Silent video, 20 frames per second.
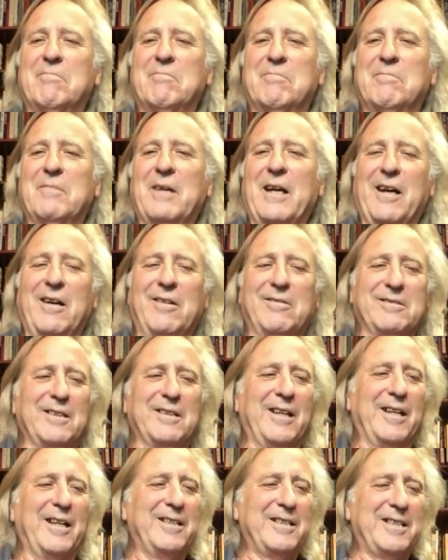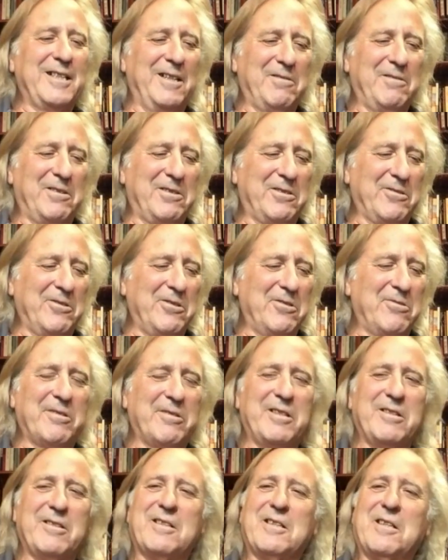out and I had to have
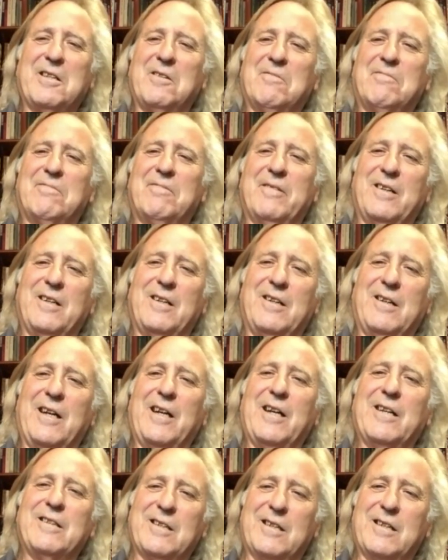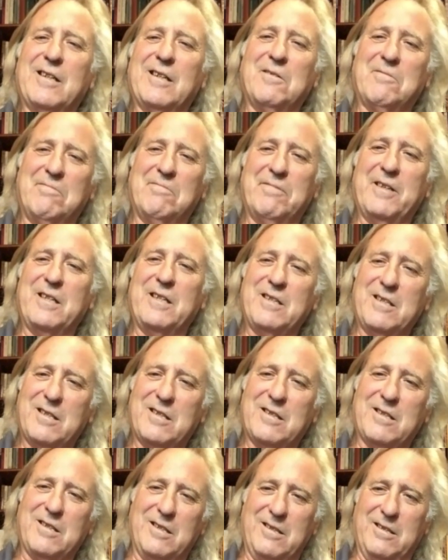surgery and stuff, I had to kind of
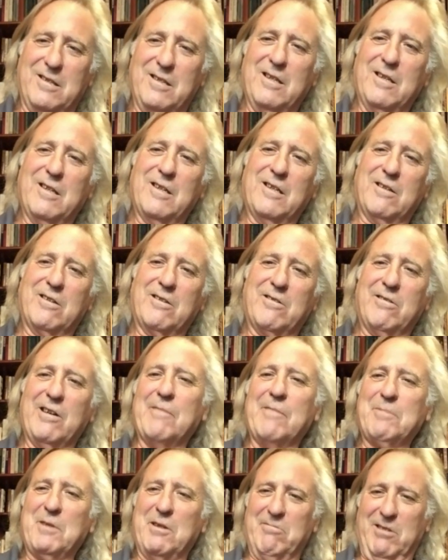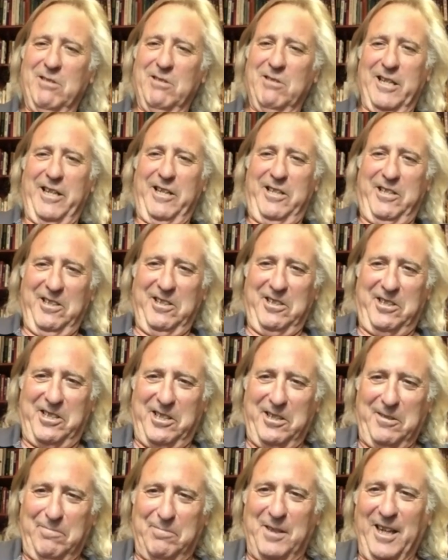face the crappy
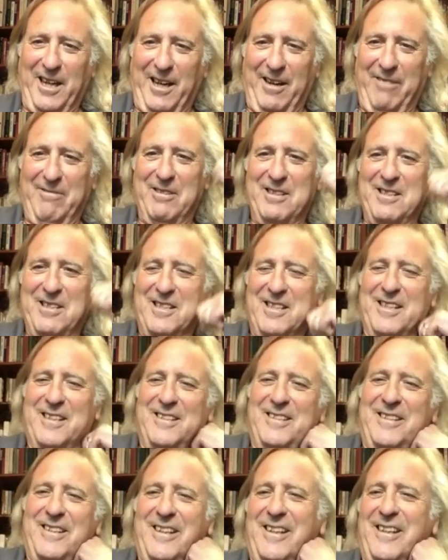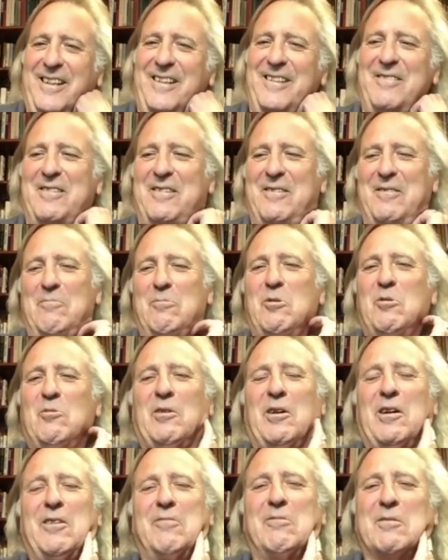relationship that I was in and move
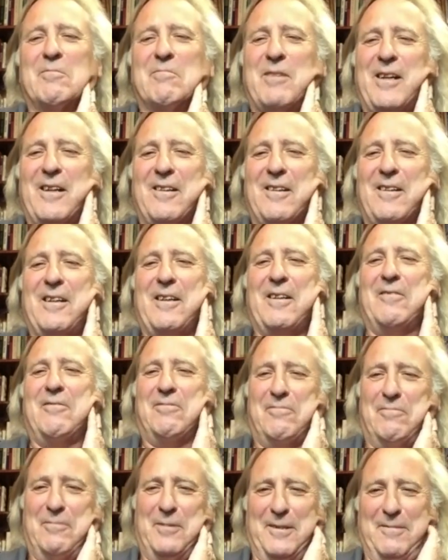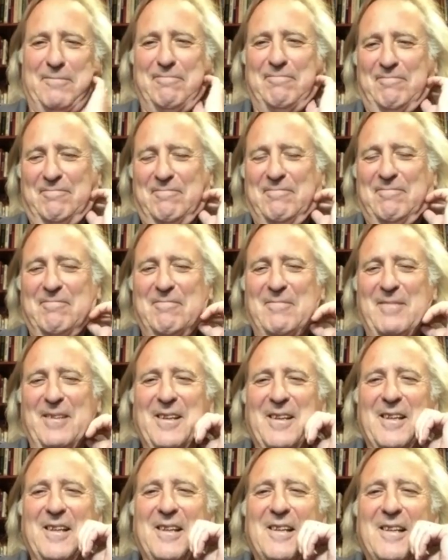on with my life. But
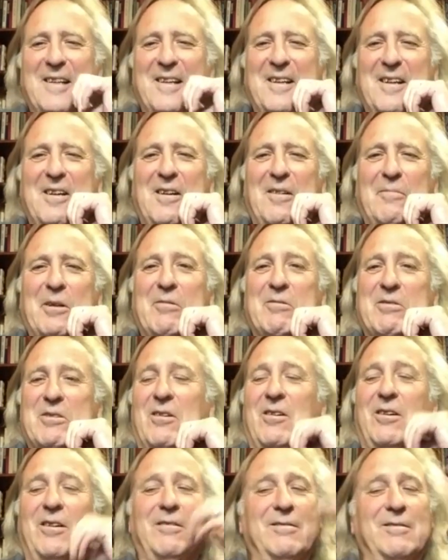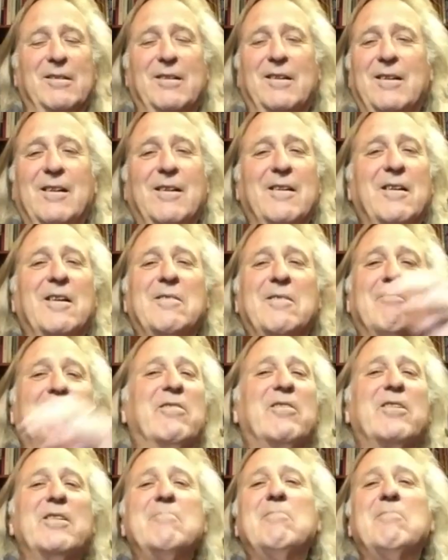yeah, but it was all
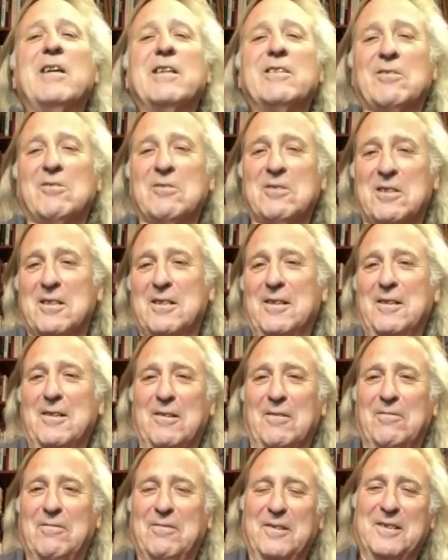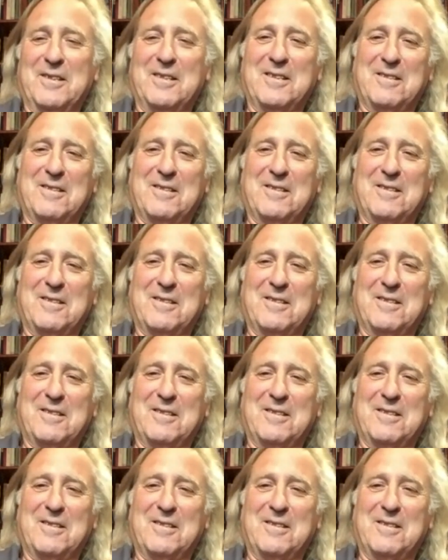very mental stuff. It's